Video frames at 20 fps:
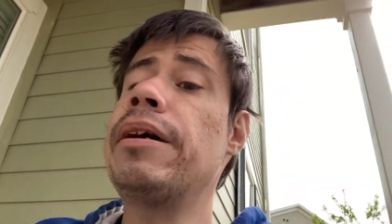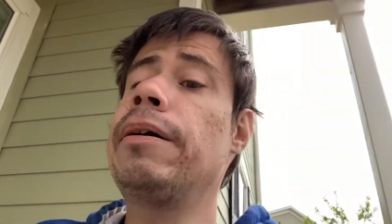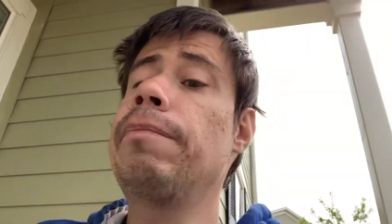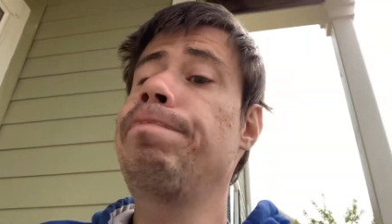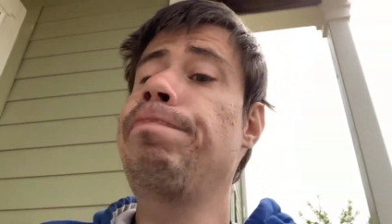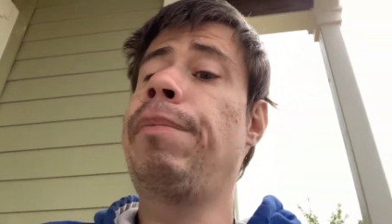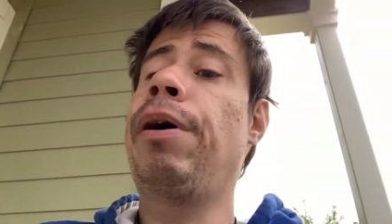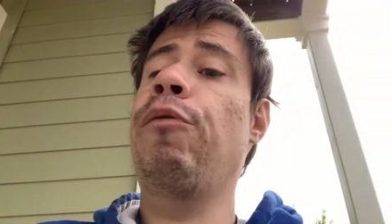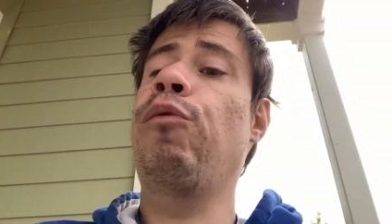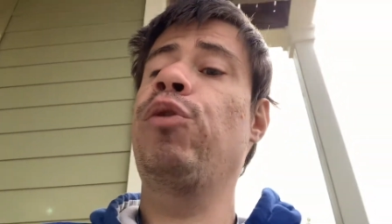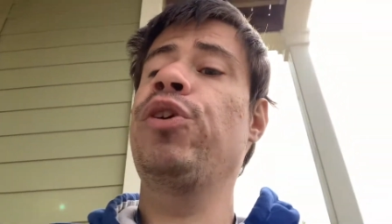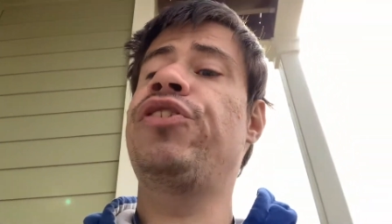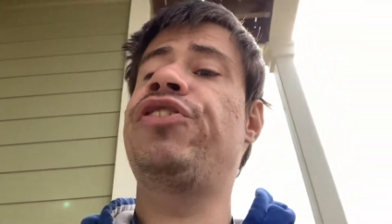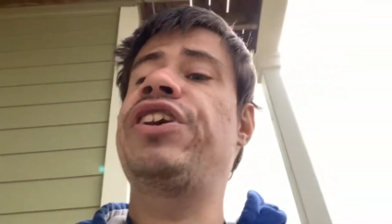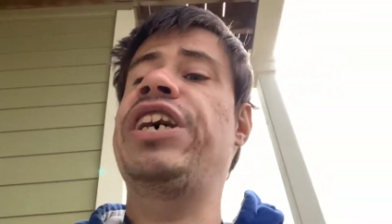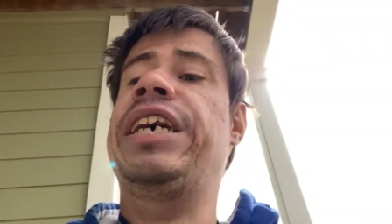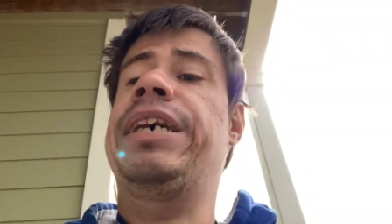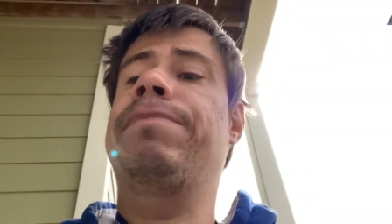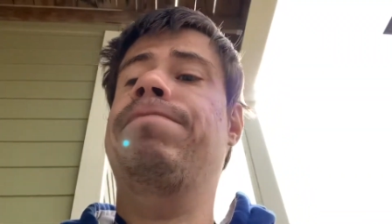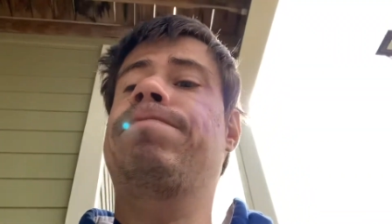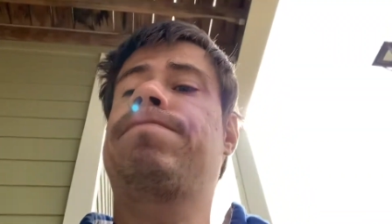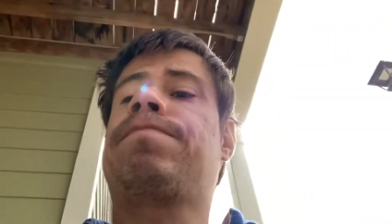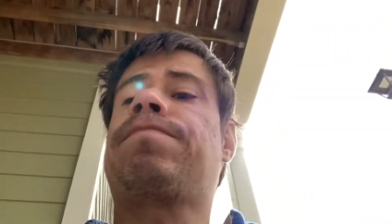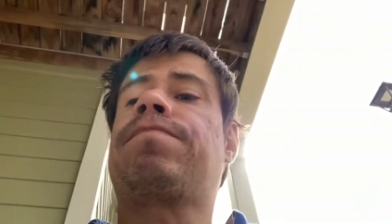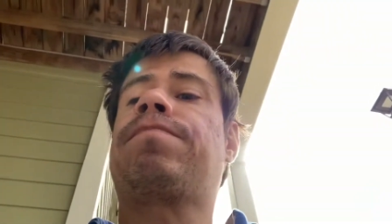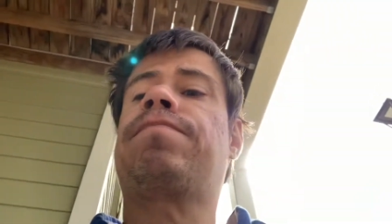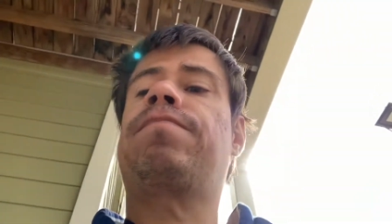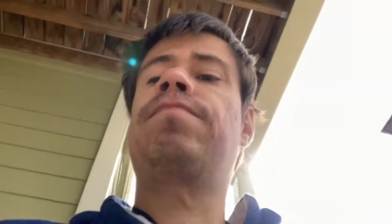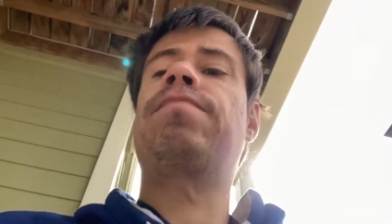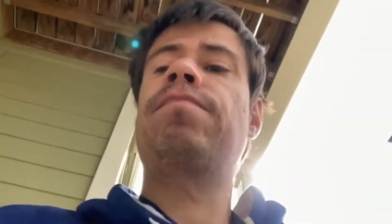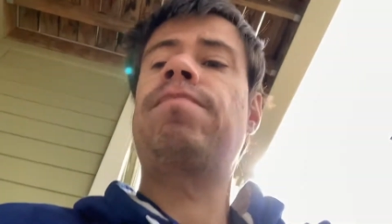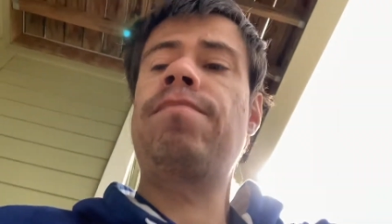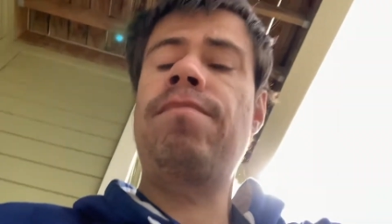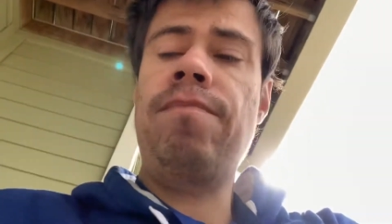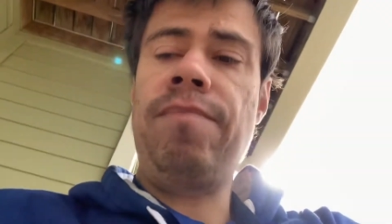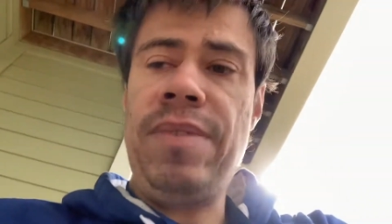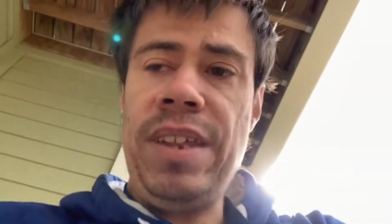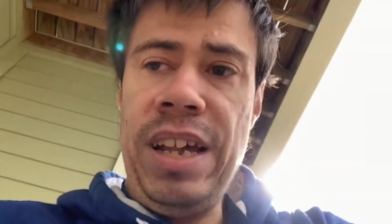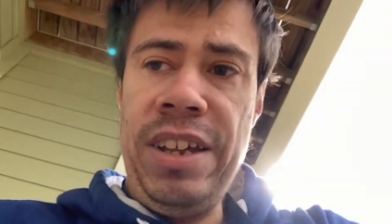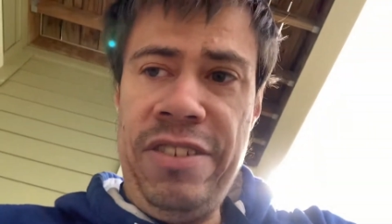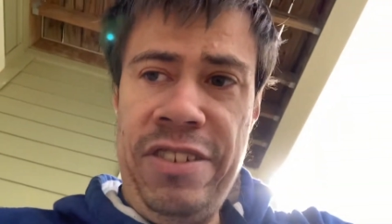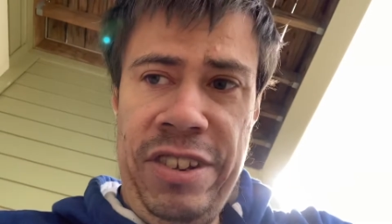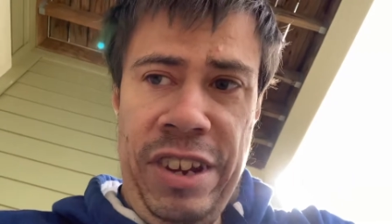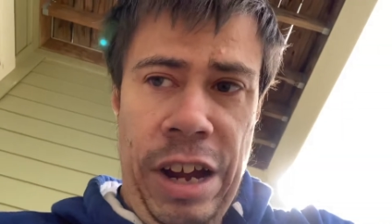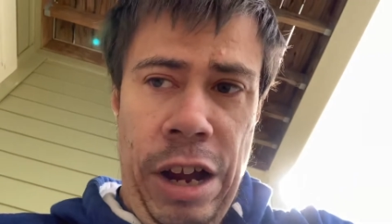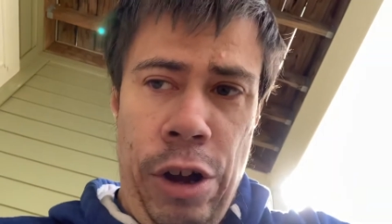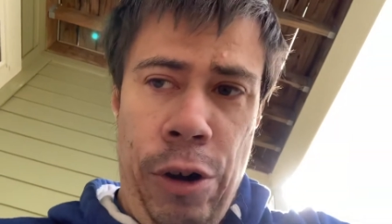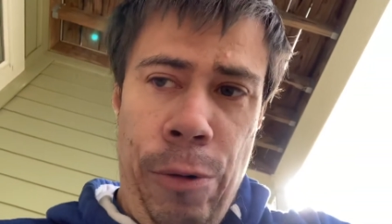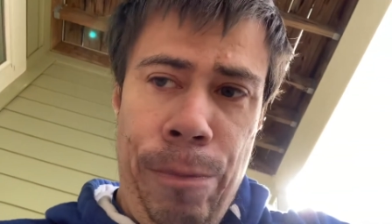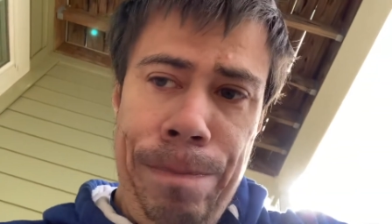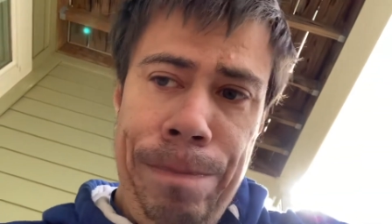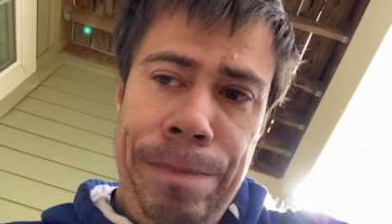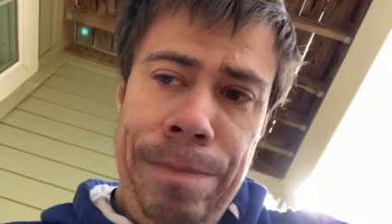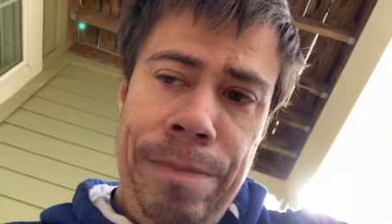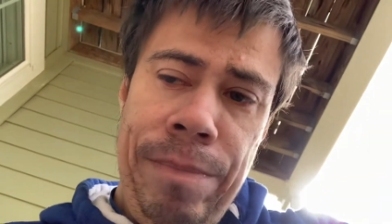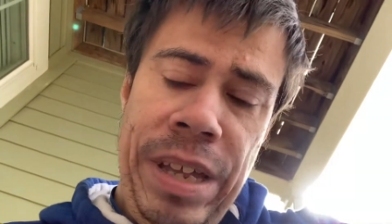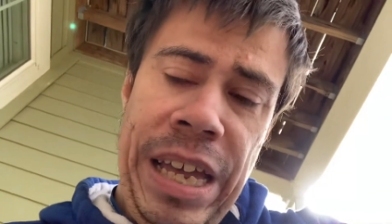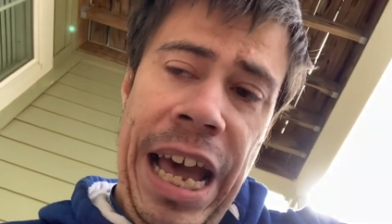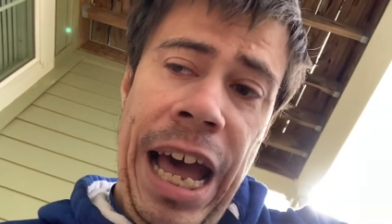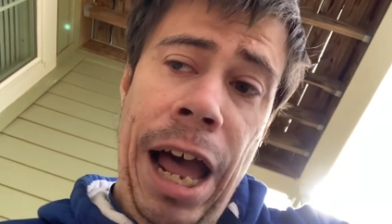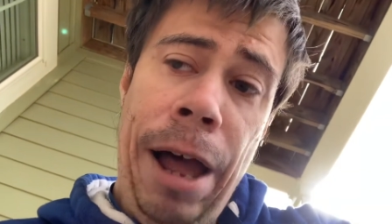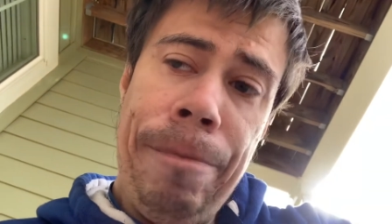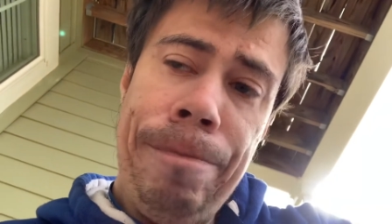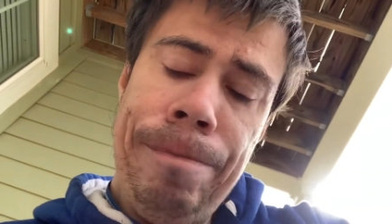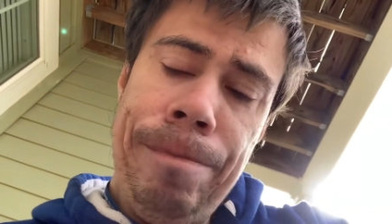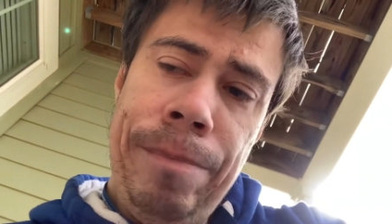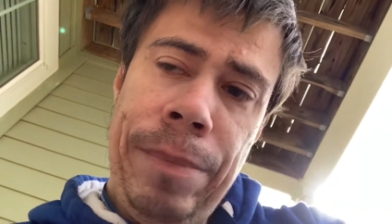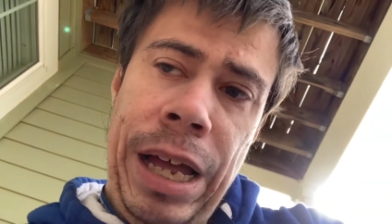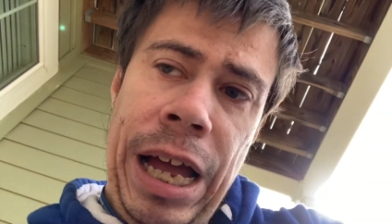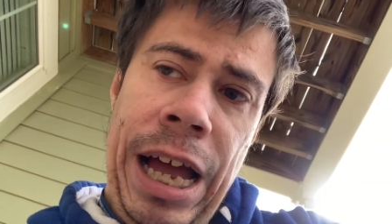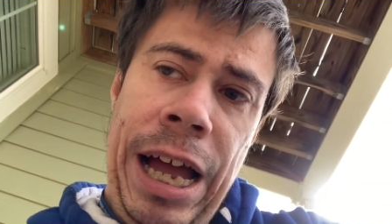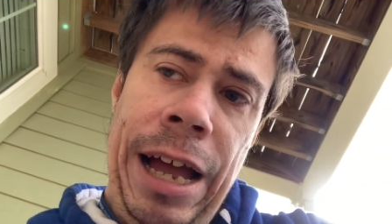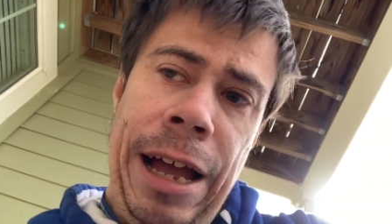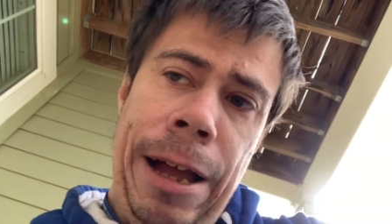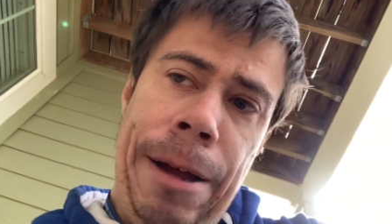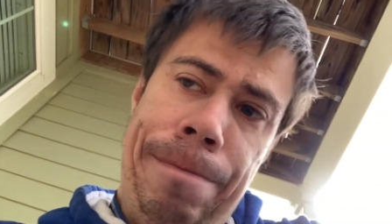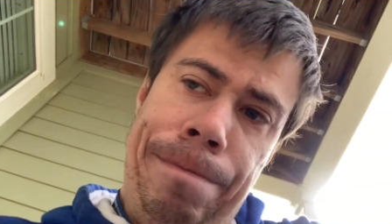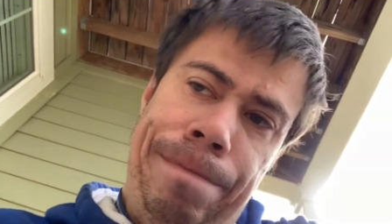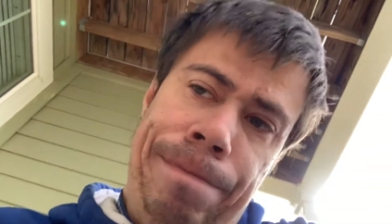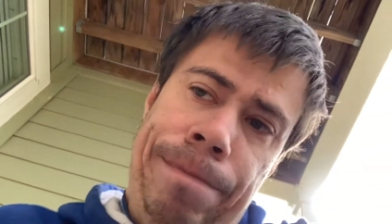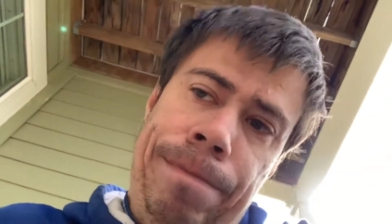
But we'll see. So, yeah. Um,